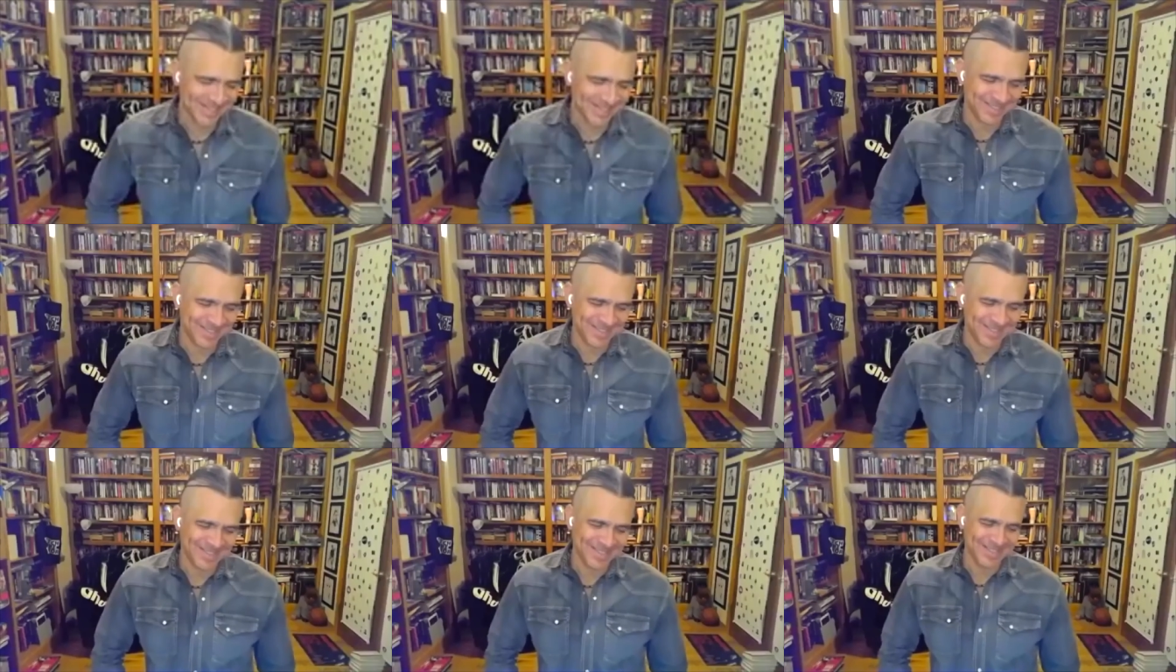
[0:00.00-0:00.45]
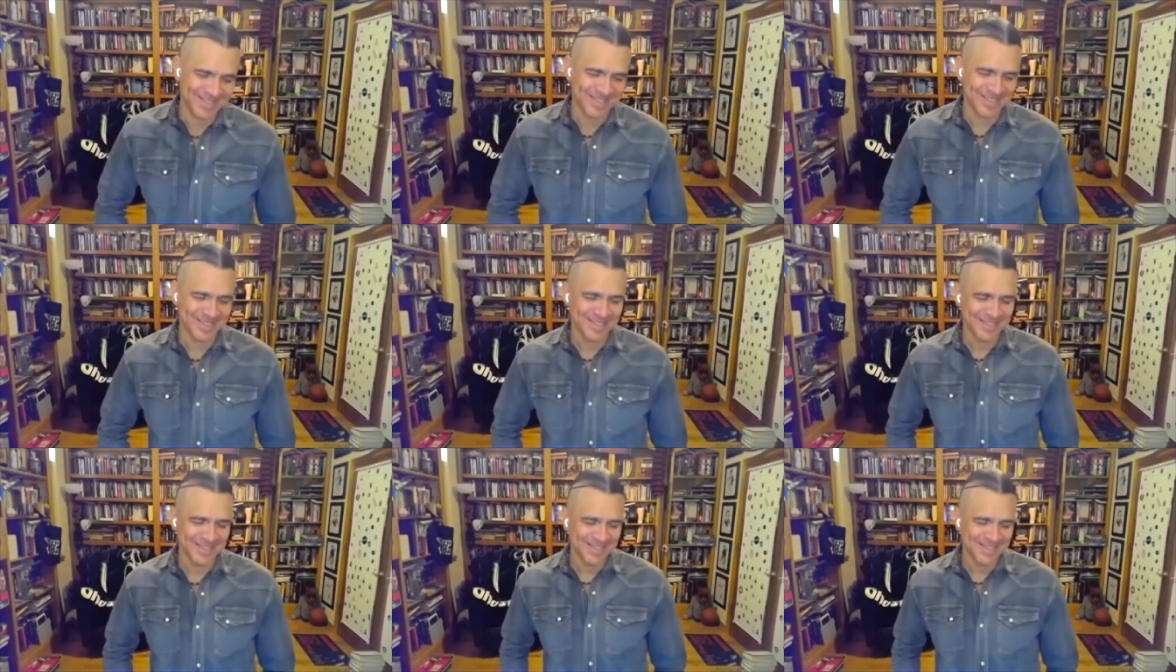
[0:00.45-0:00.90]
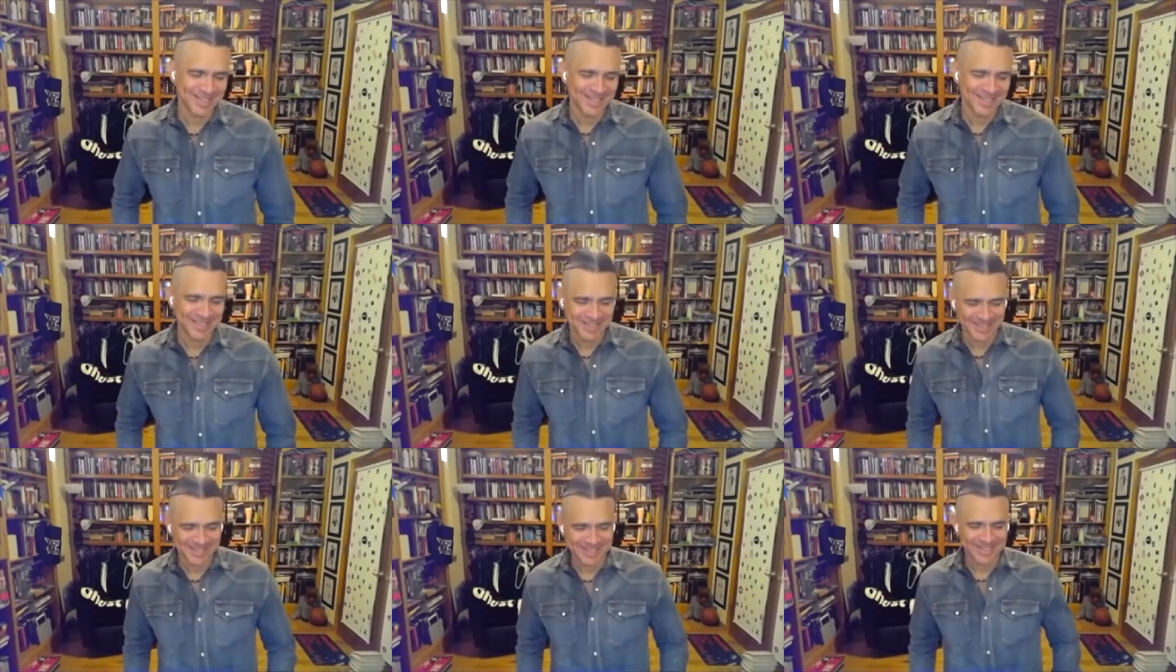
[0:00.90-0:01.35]
Uh,
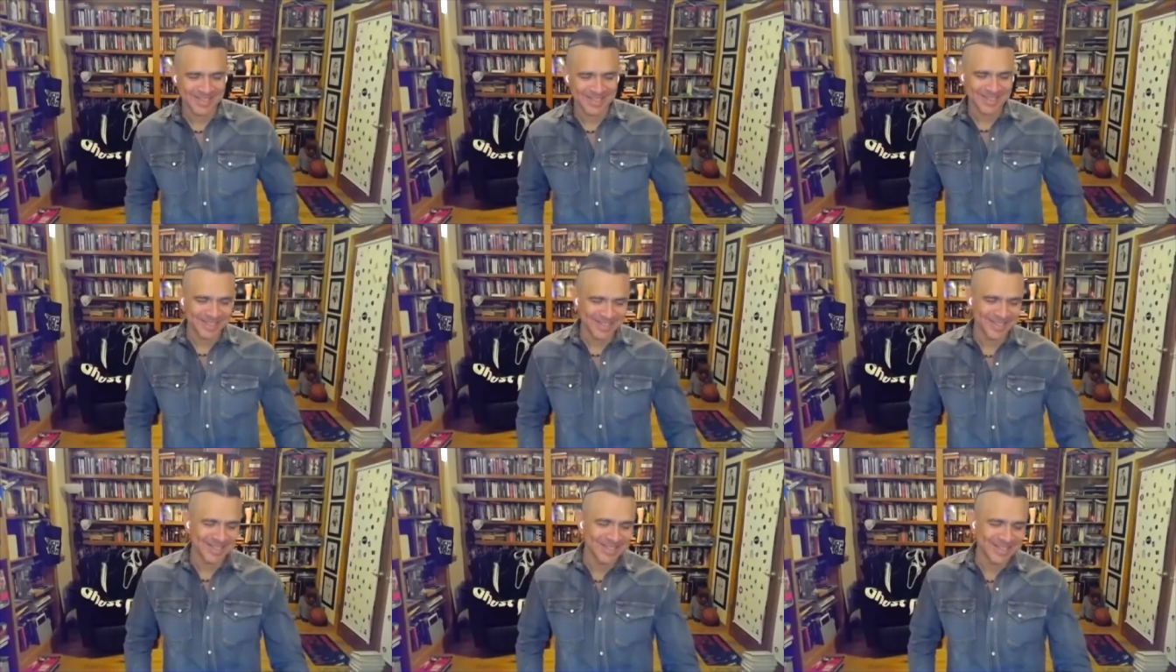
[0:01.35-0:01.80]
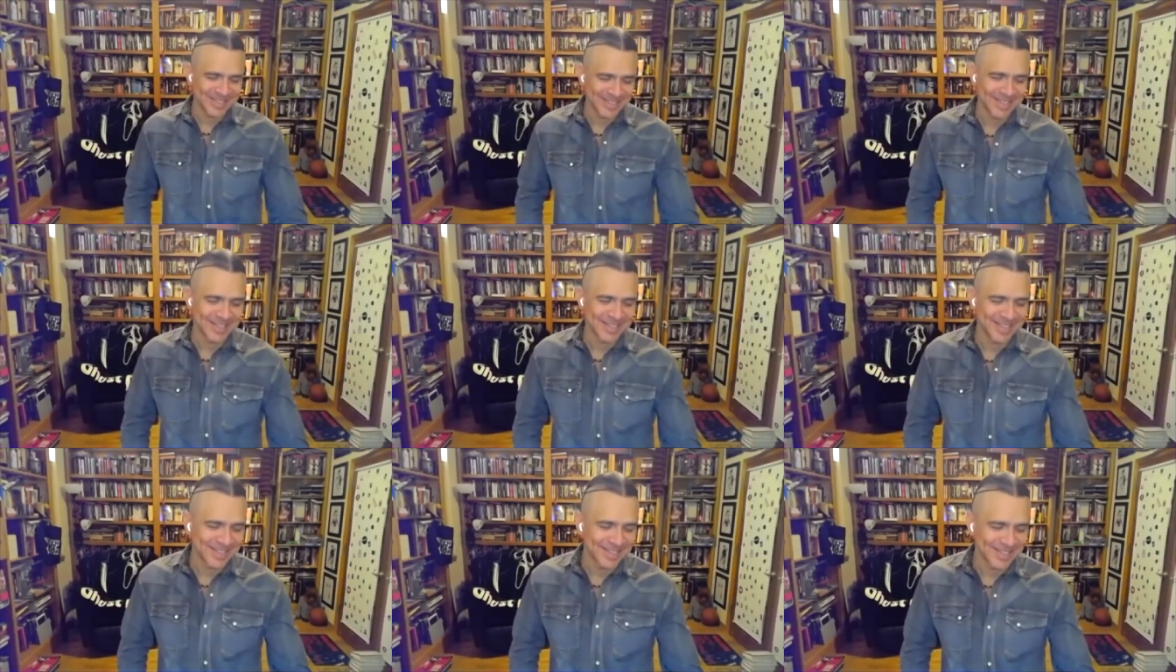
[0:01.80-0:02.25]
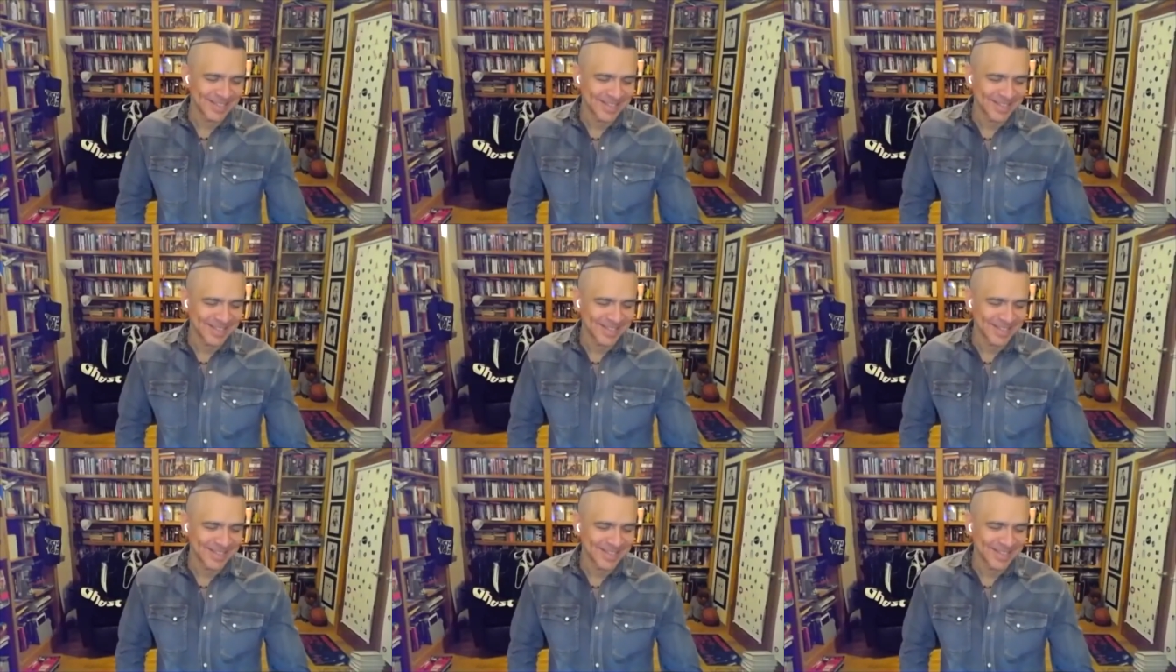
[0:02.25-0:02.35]
well, I want to thank you